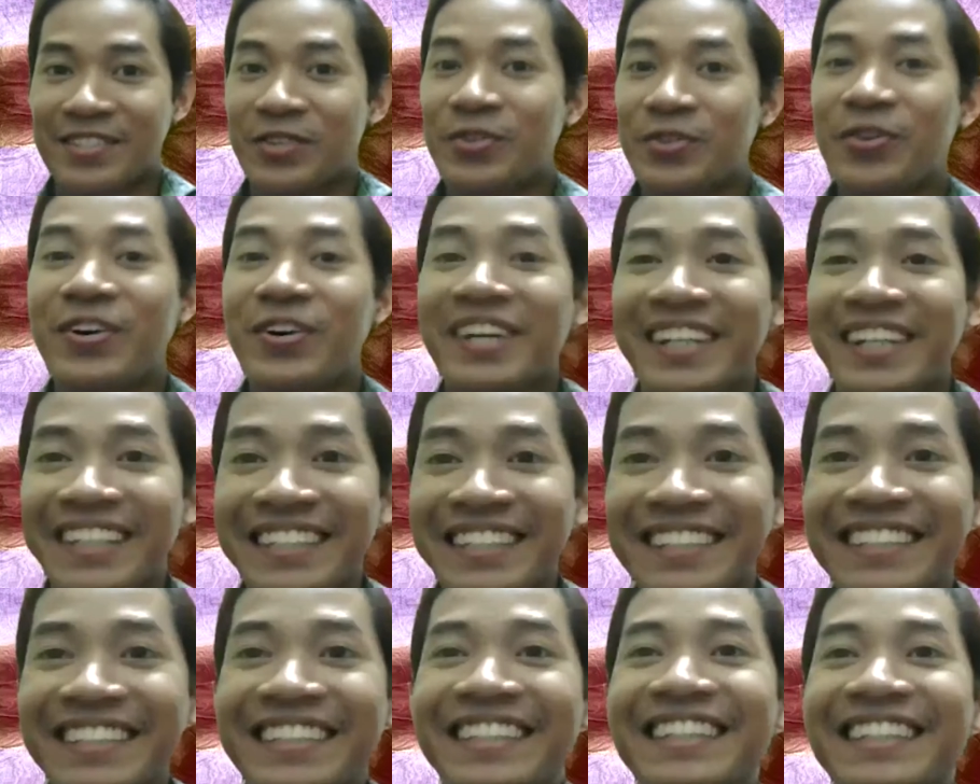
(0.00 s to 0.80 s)
her?
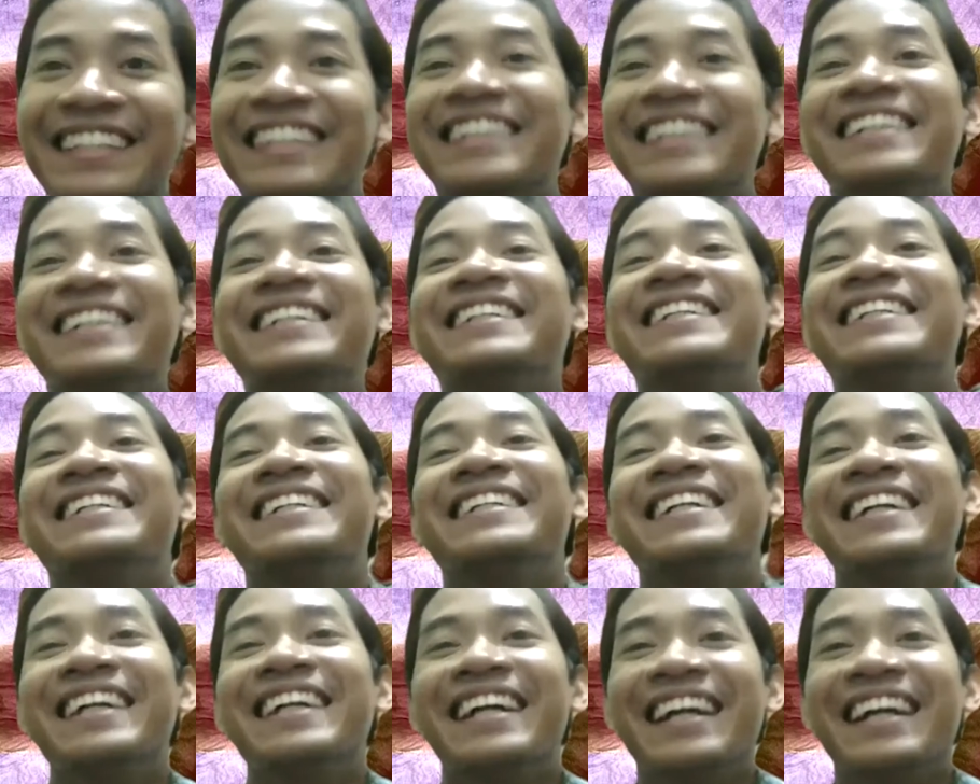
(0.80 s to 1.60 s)
Yeah,
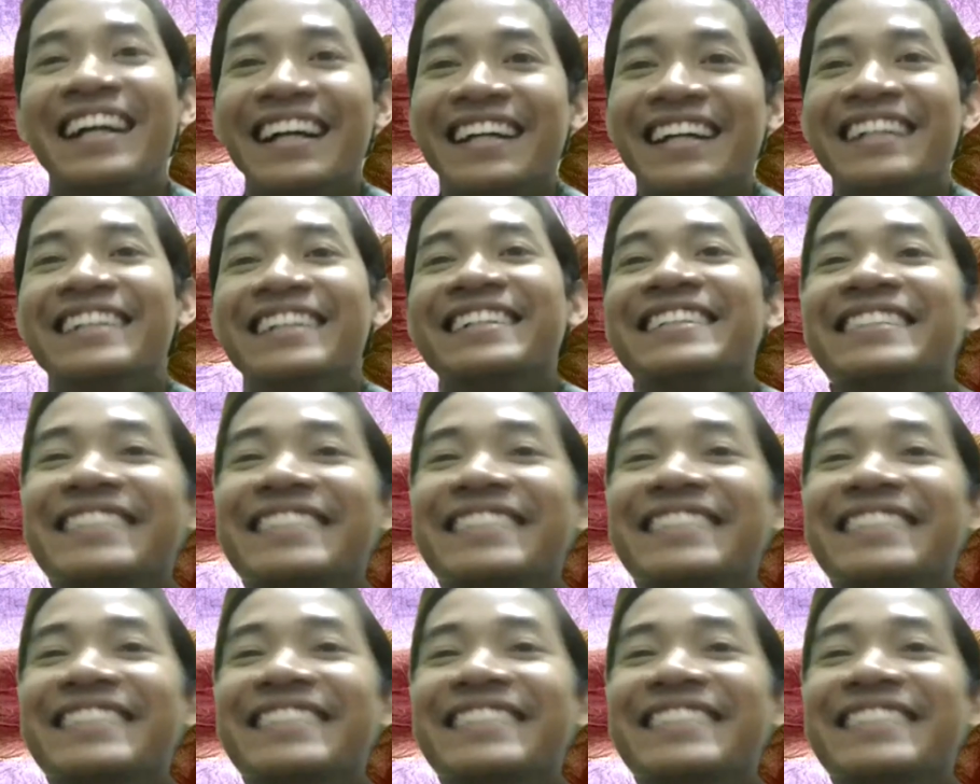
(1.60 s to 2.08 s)
I heard about her,